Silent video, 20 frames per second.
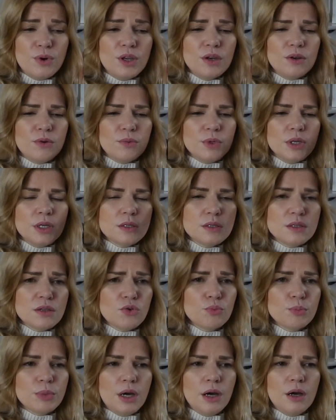you know, we had
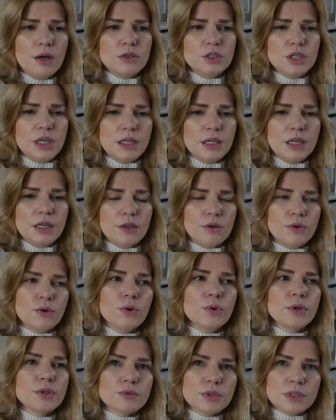so much, and then you
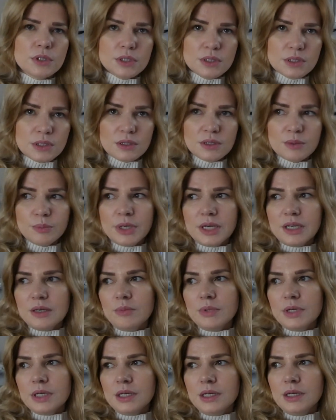go and register the
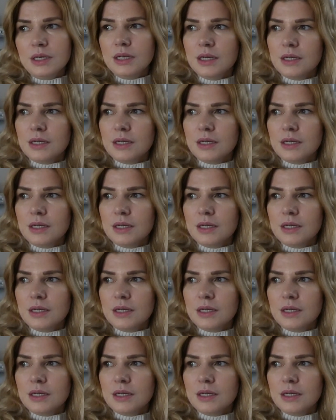baby,